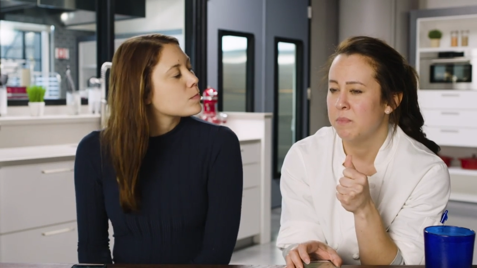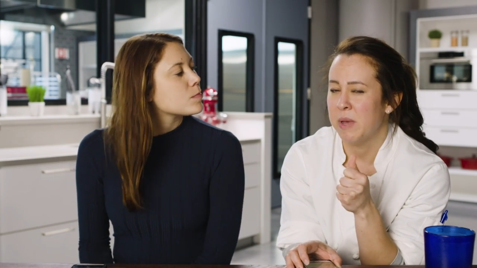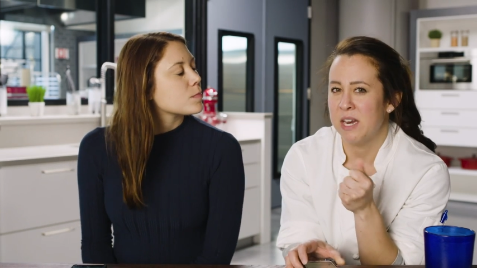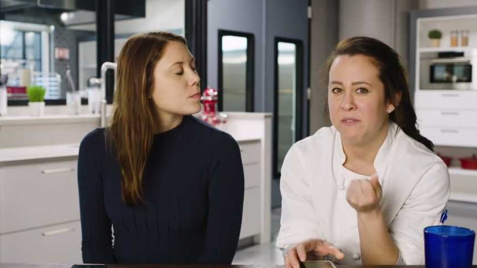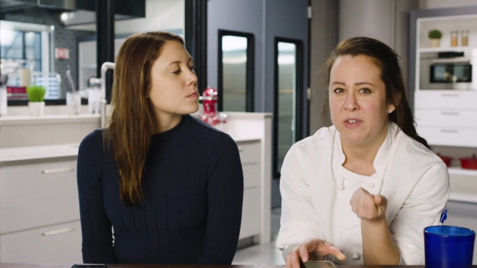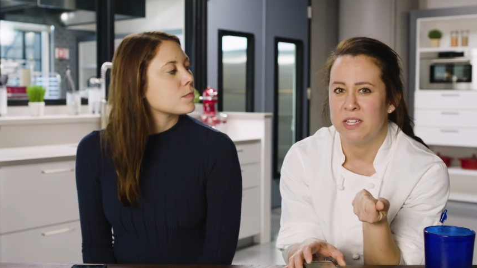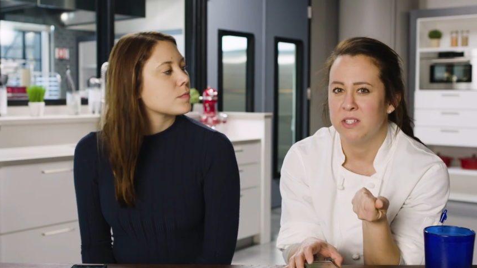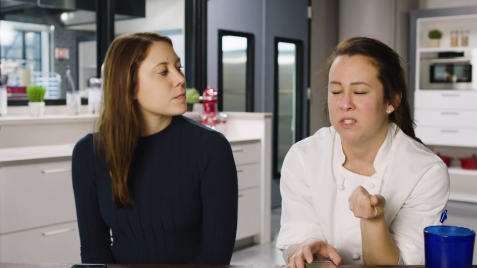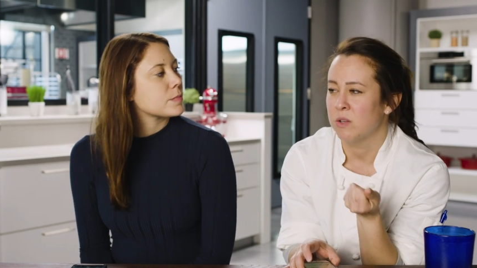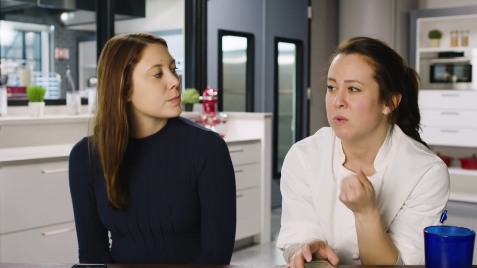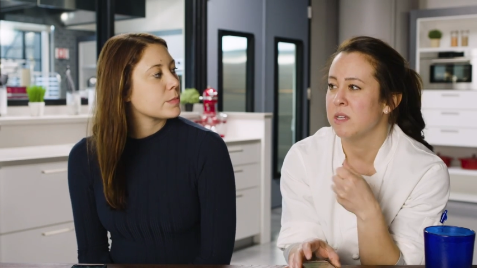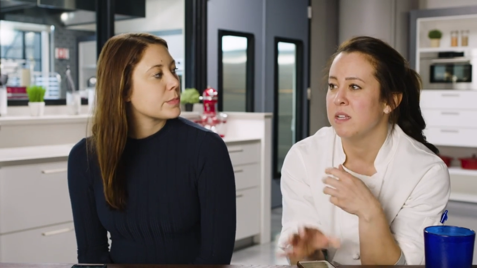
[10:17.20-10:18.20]
Speaker 1: benefits,
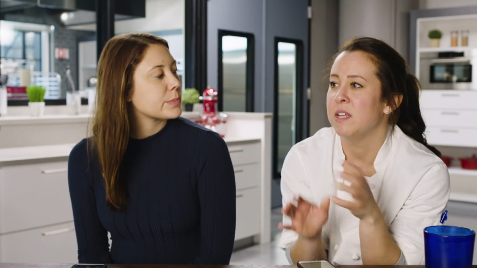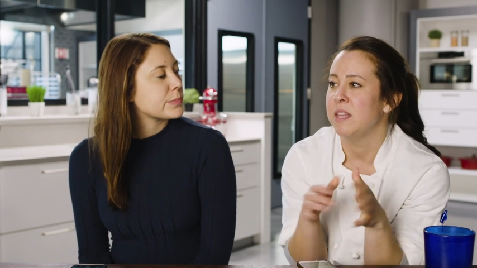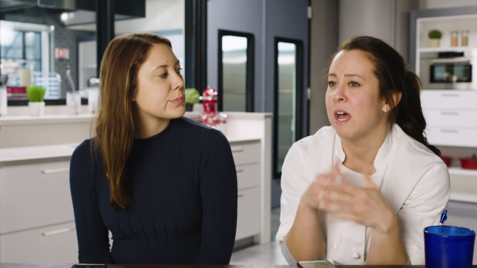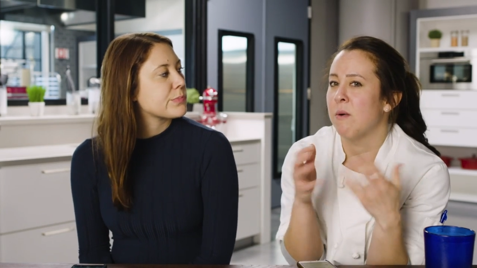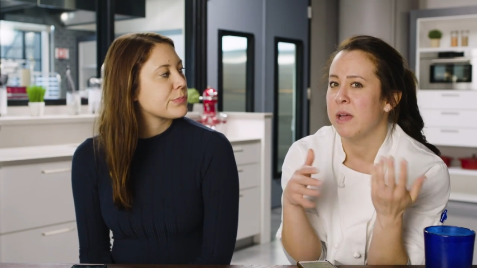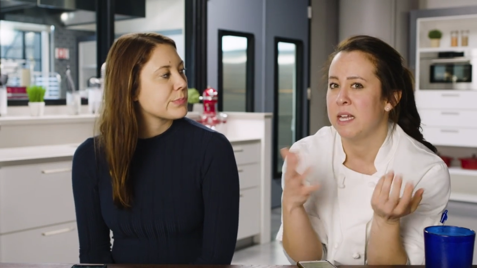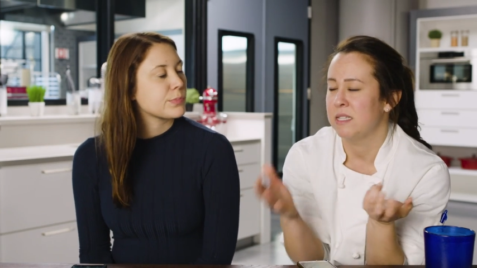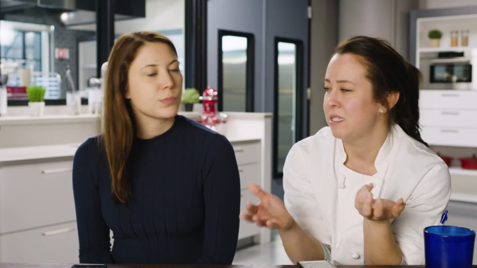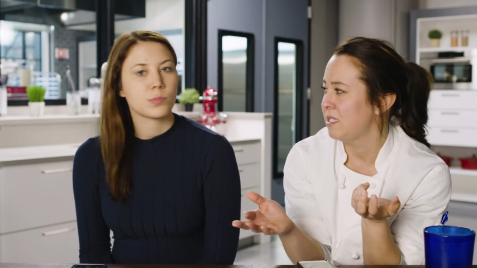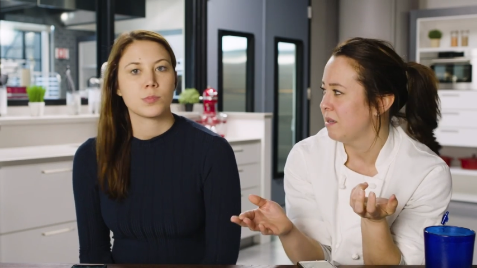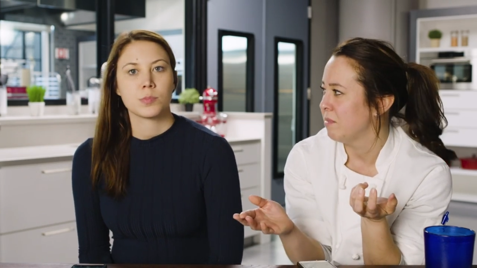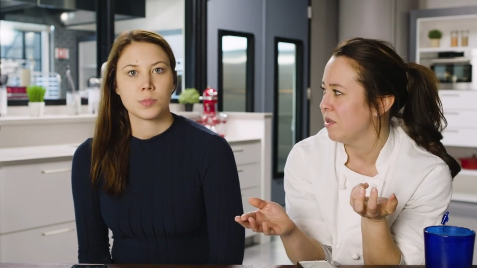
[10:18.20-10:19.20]
so in that way it's
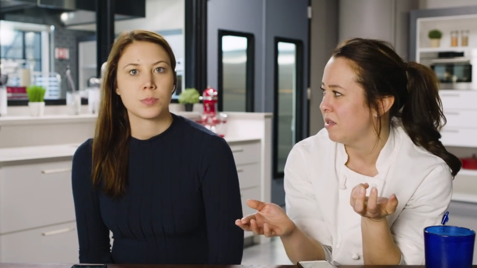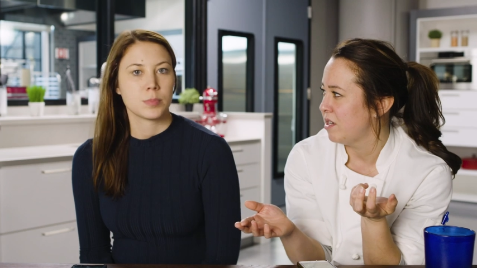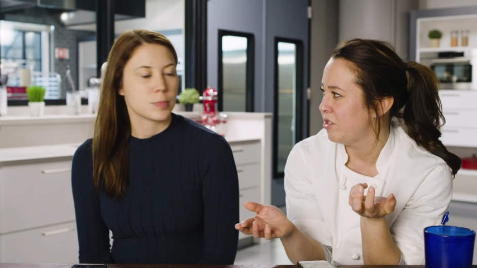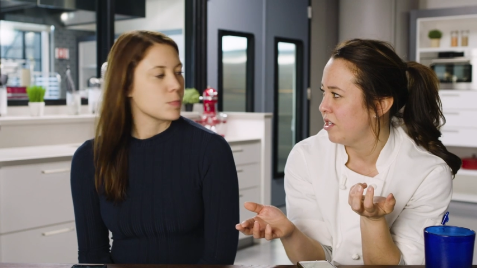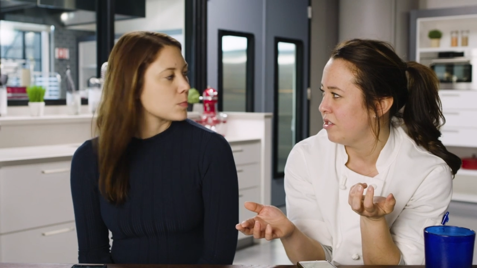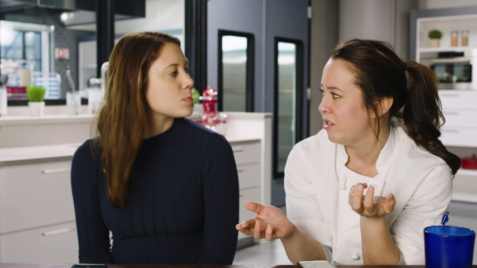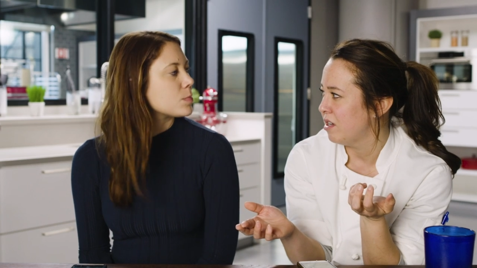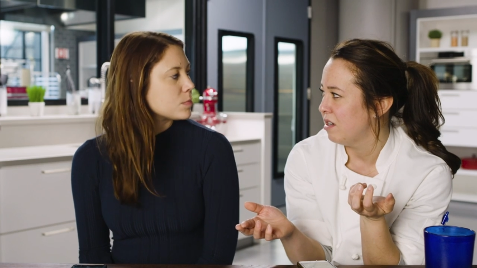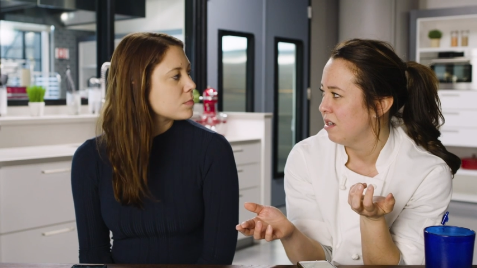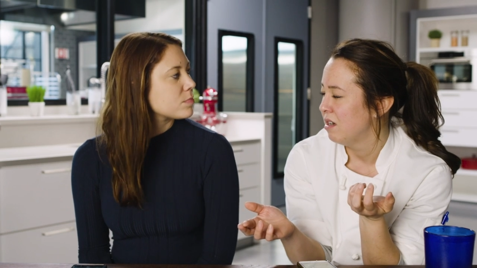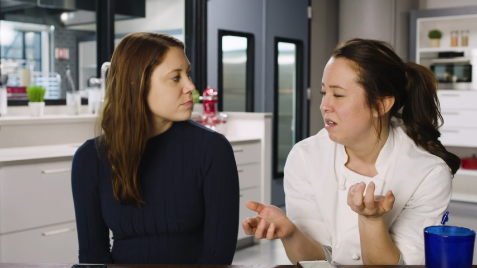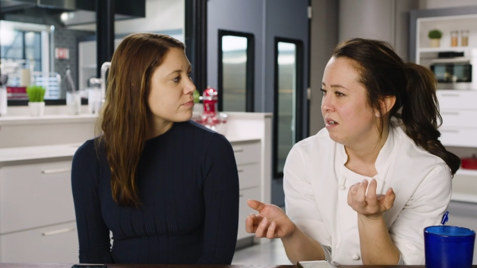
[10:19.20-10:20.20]
similar to
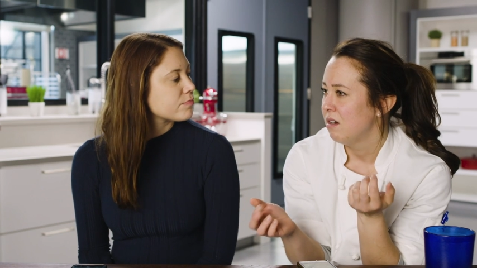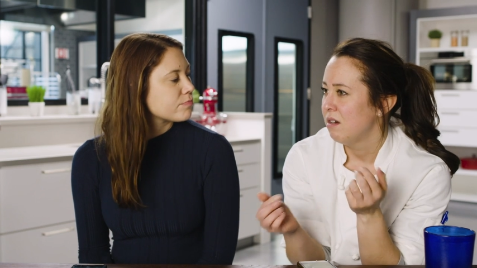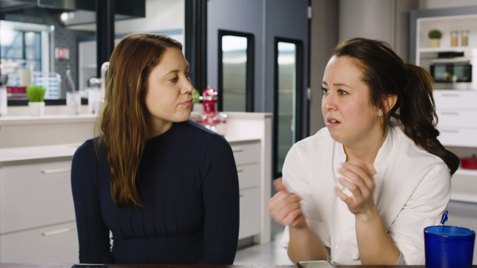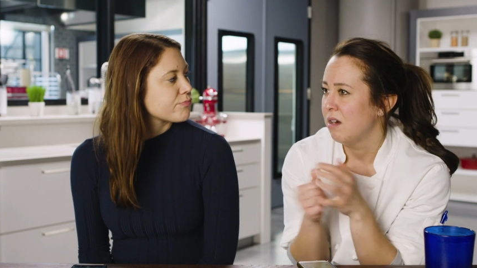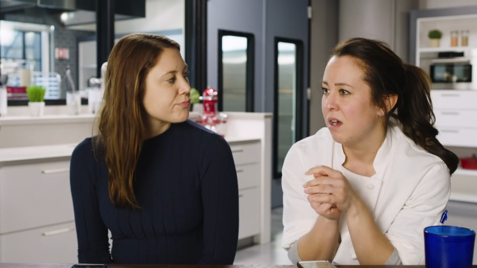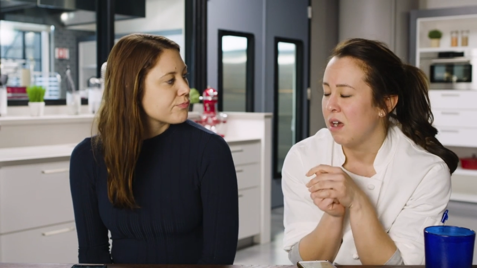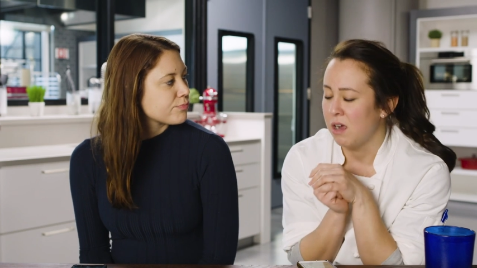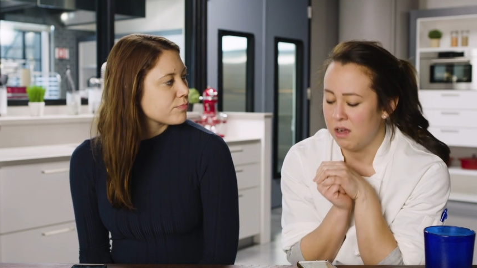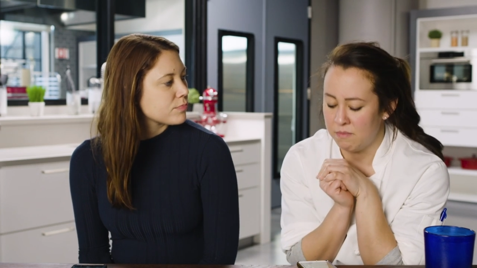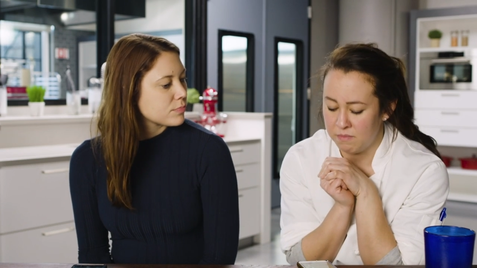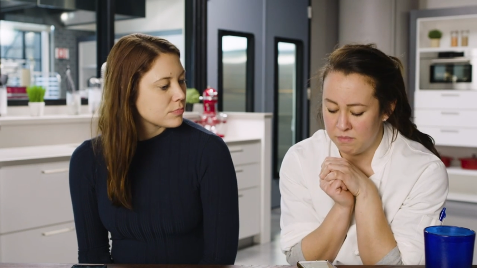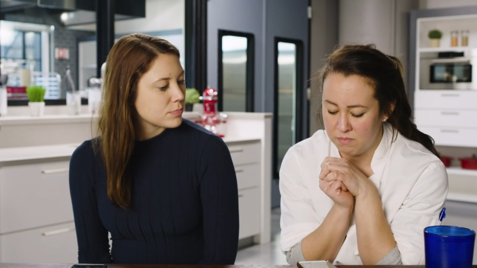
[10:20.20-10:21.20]
ginger.
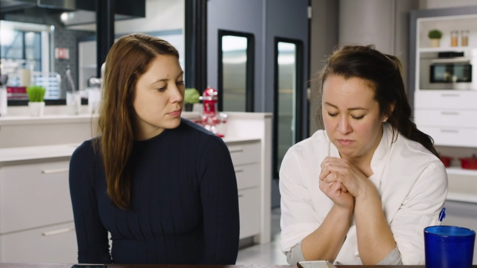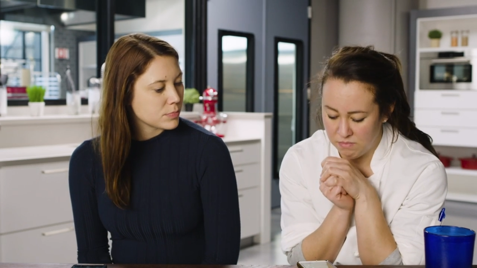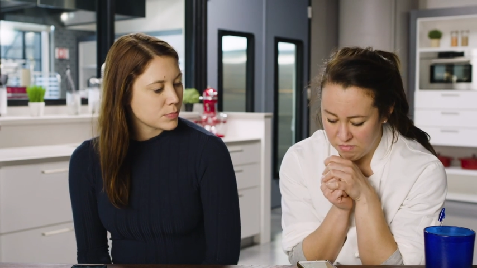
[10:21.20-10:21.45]
Mm-hmm.